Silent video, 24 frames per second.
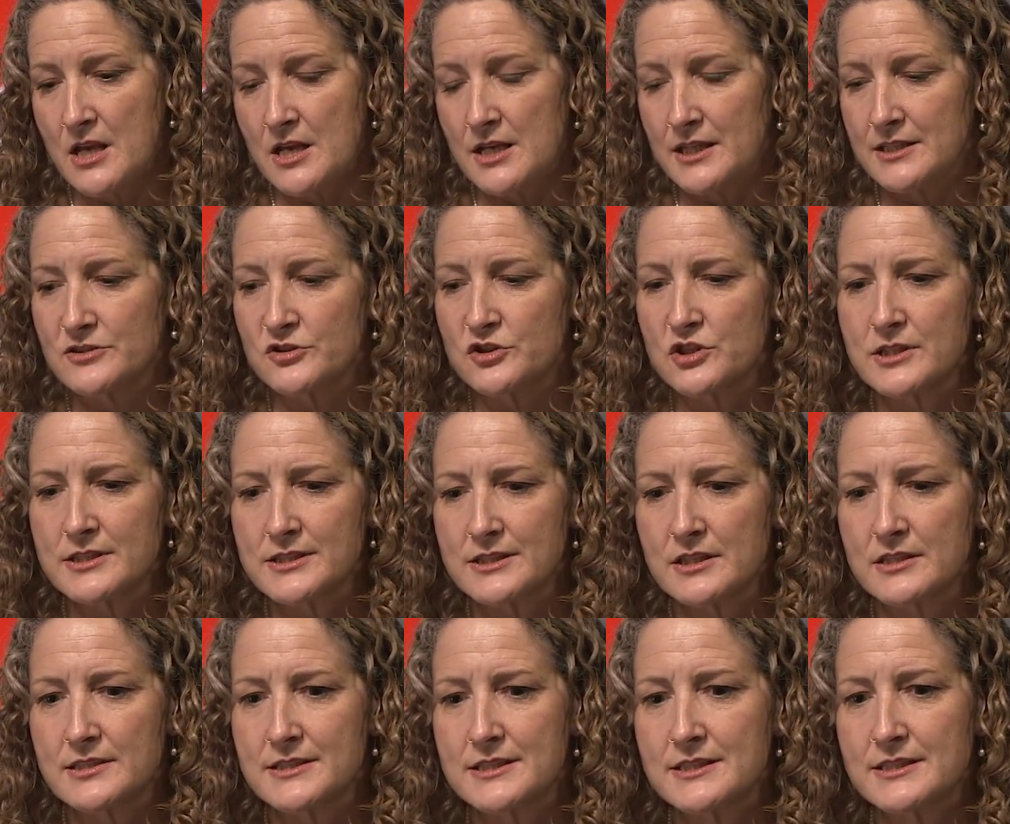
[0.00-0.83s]
it's
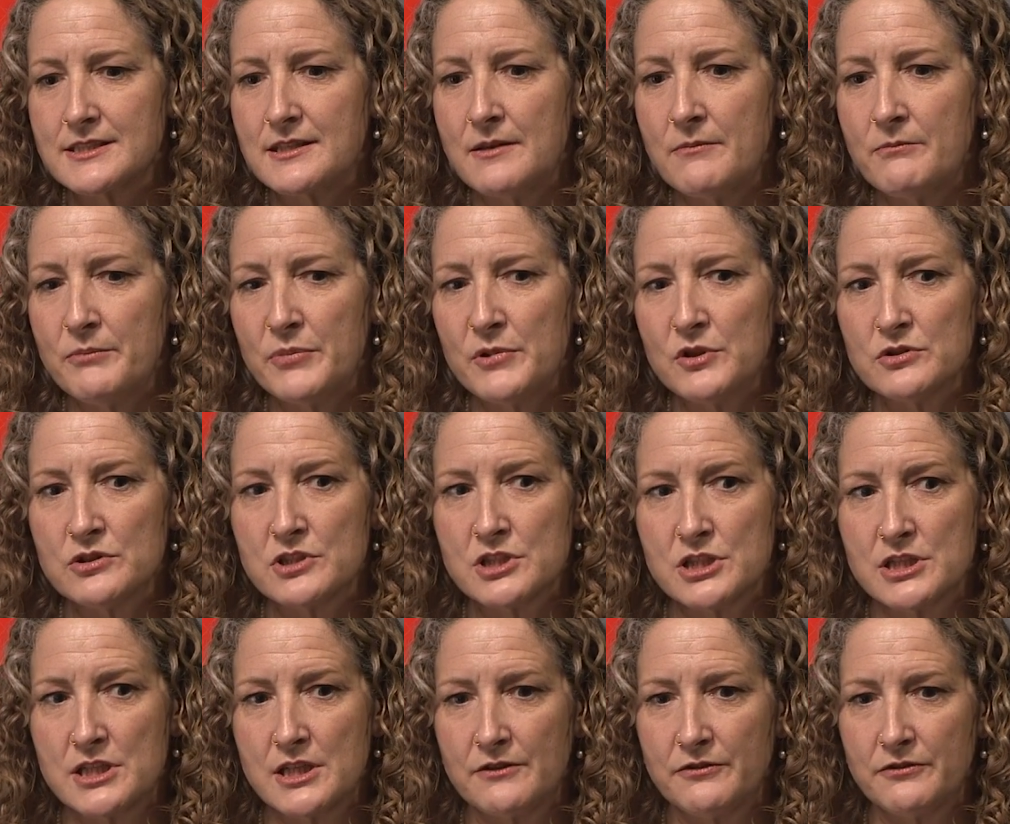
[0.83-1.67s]
just a simple
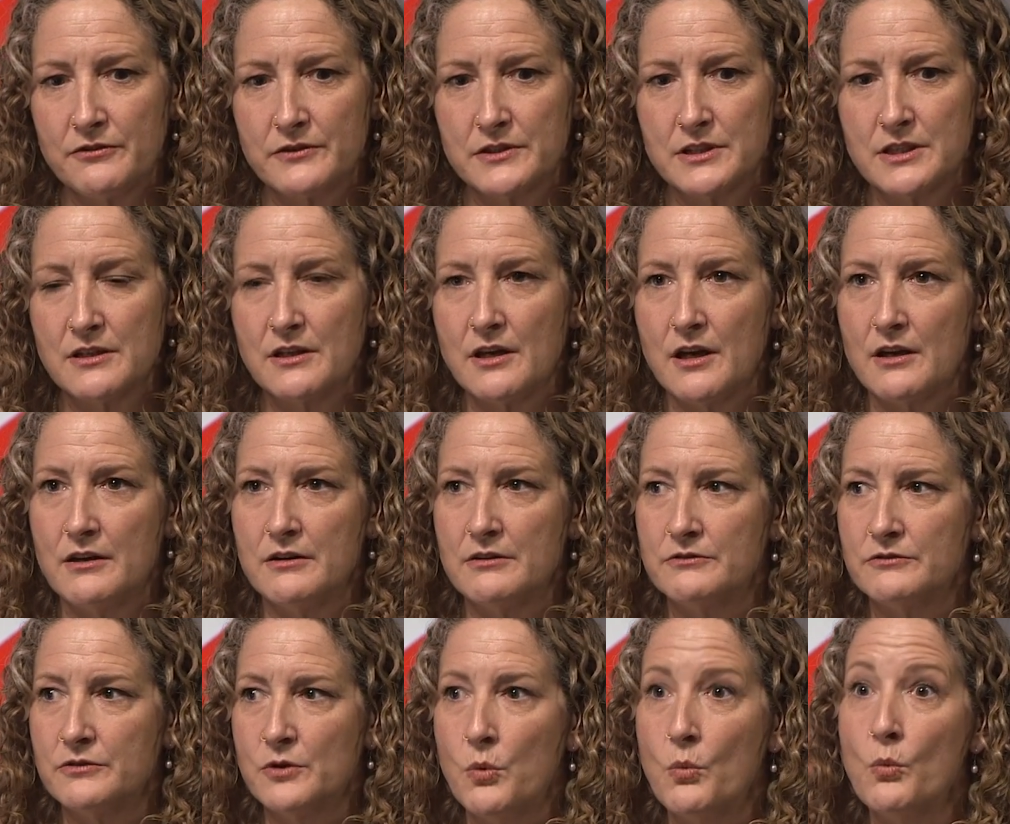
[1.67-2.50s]
shift
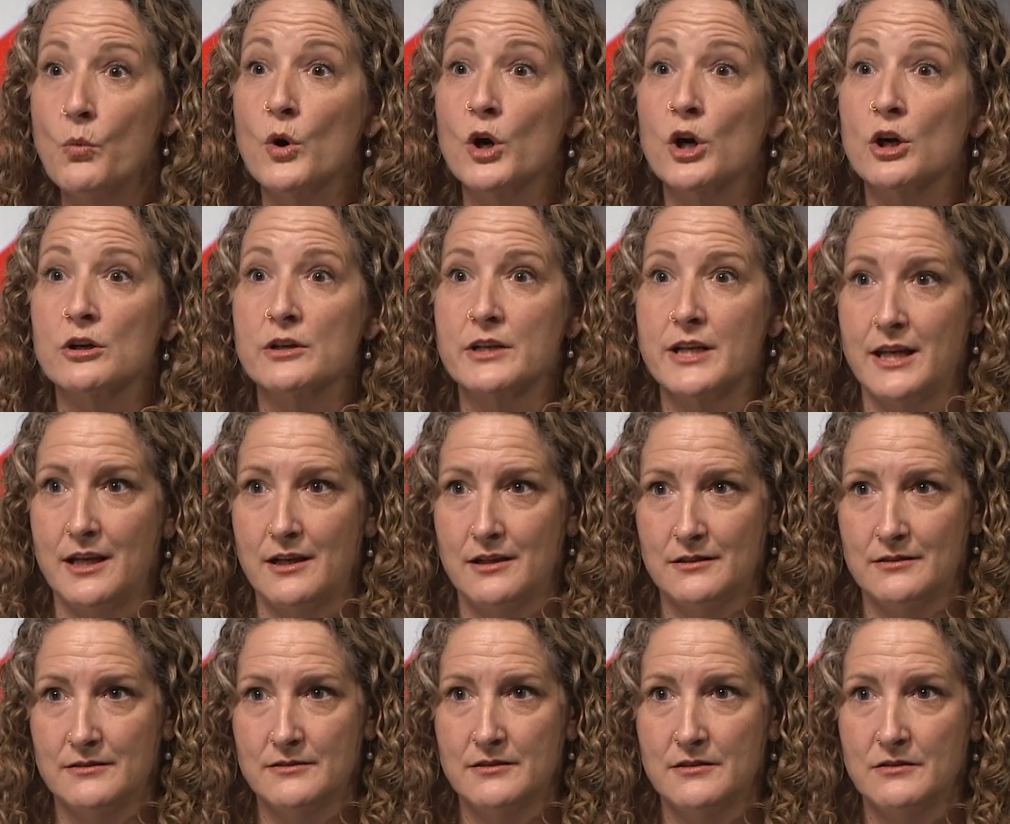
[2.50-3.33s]
of
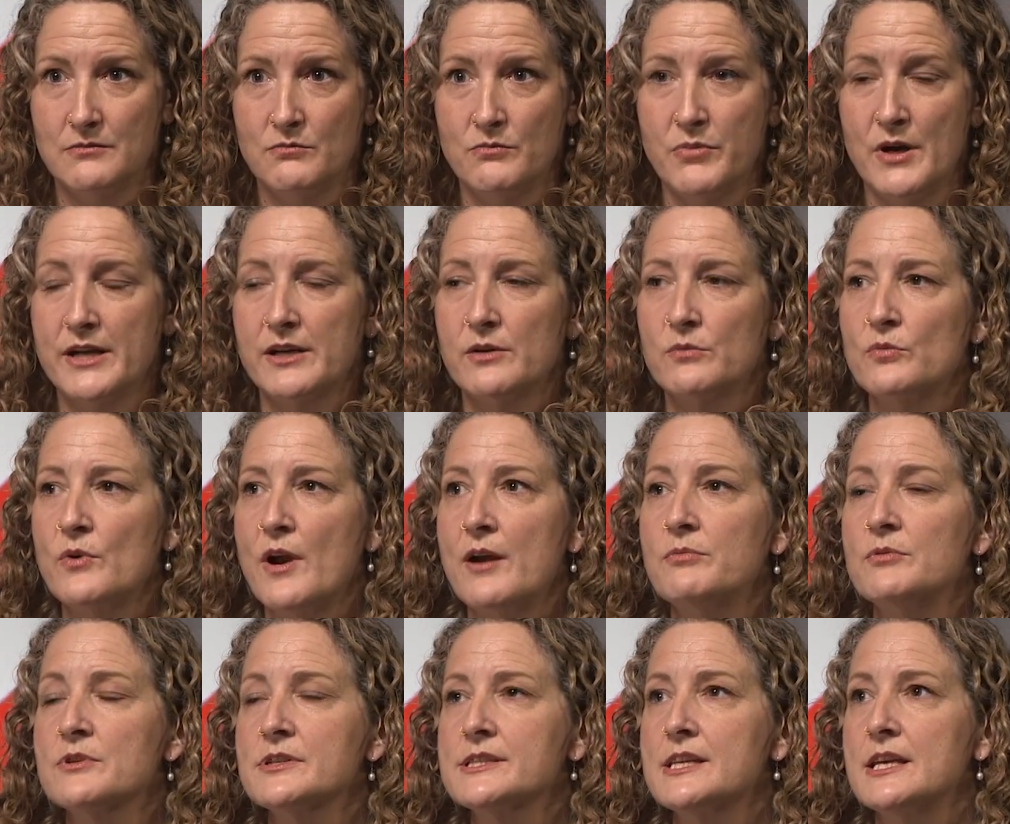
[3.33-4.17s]
wording, but it
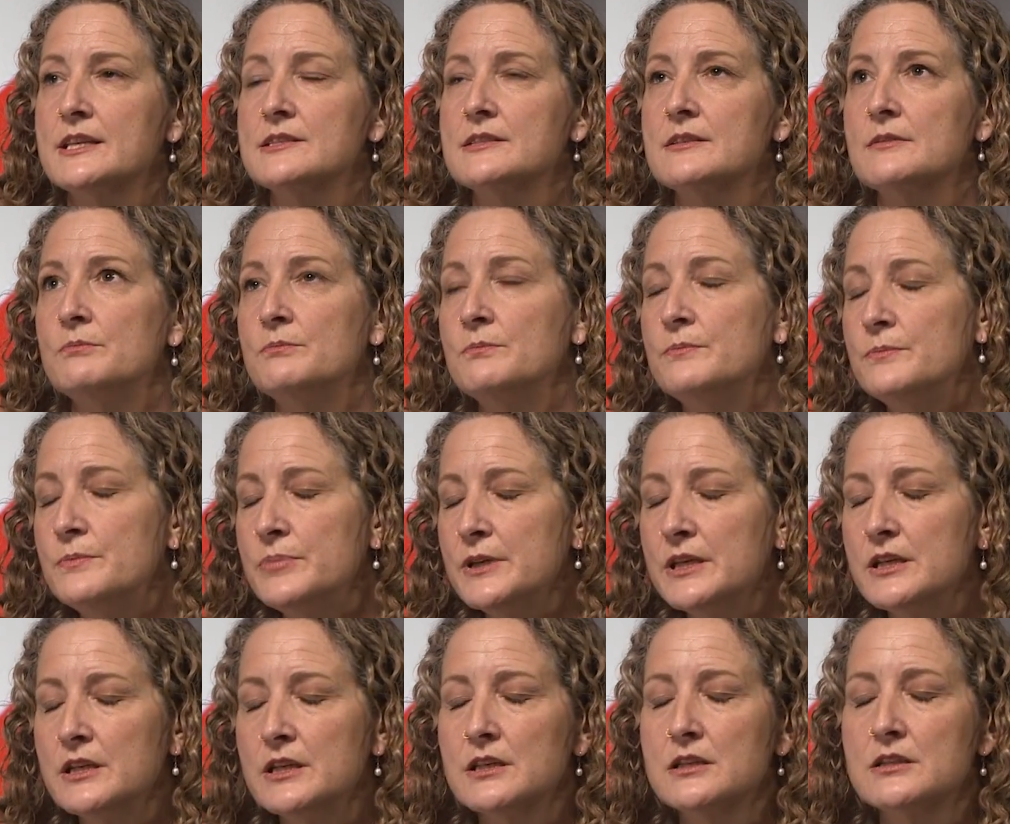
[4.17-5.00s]
represents a
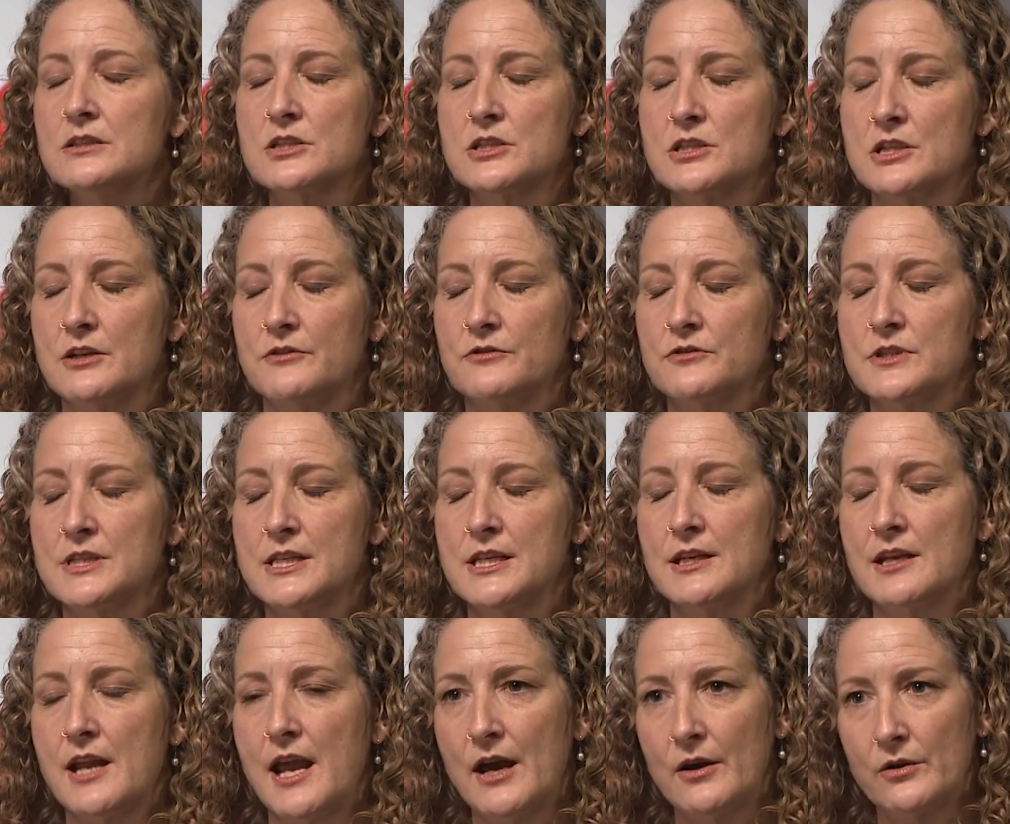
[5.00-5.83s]
big shift
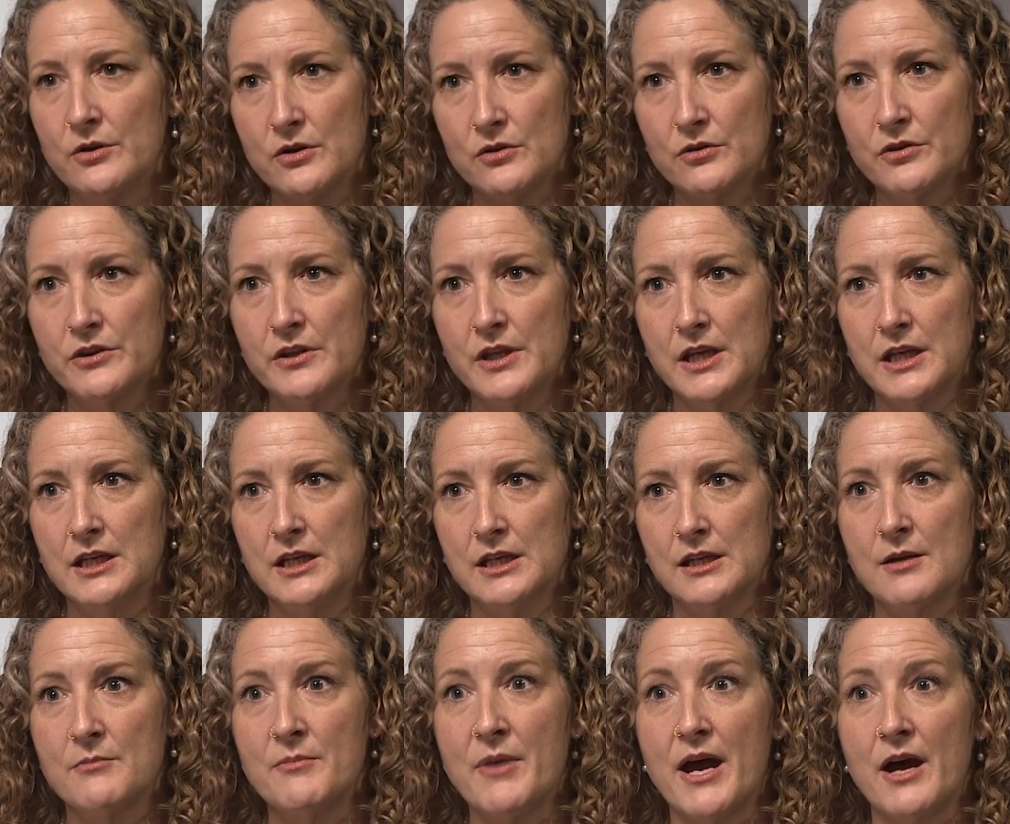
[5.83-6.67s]
in how you're
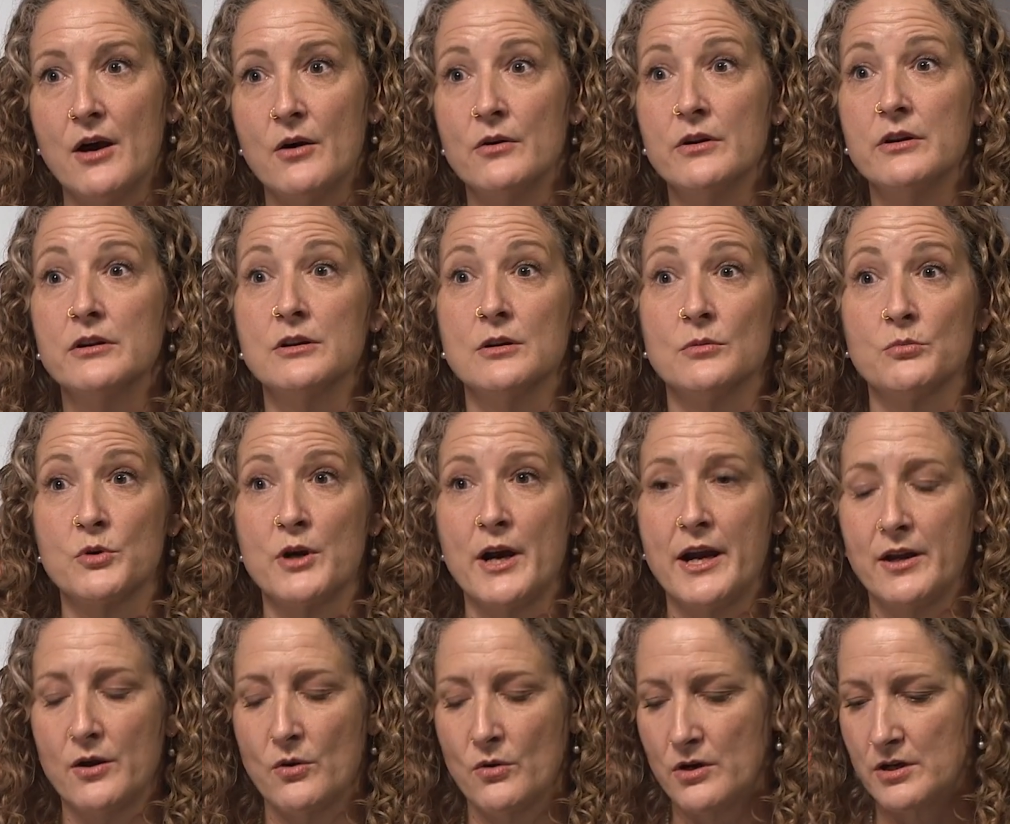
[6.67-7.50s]
thinking about your
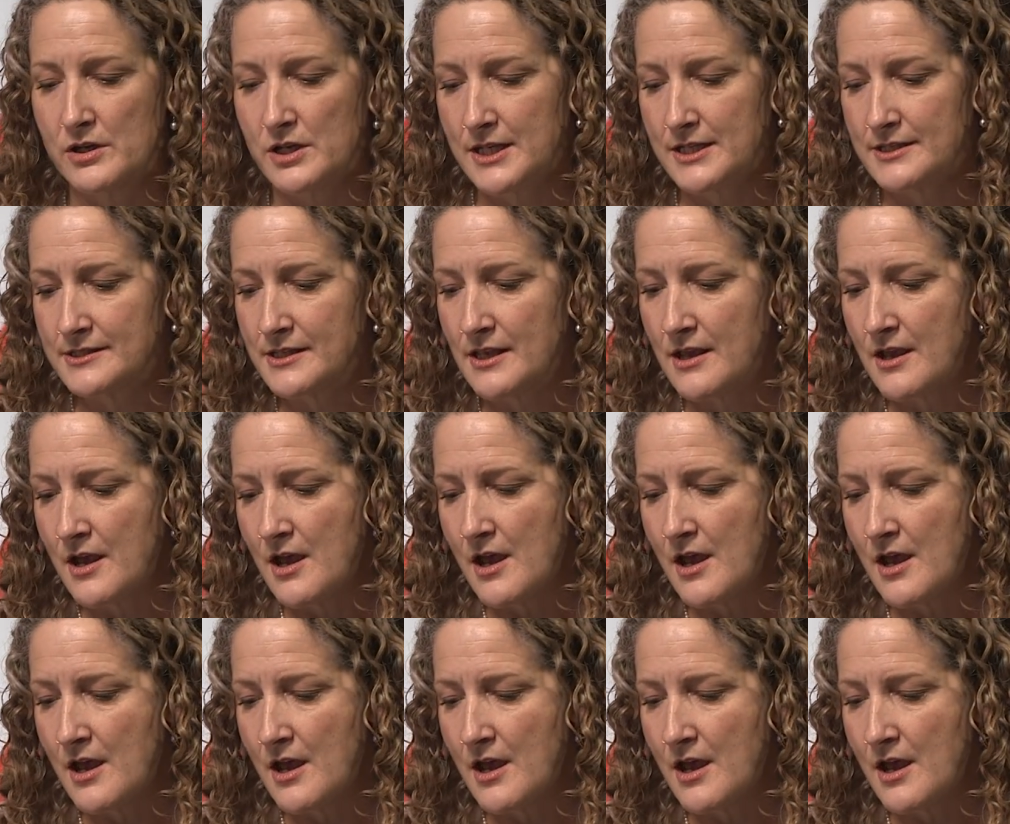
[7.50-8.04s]
priorities.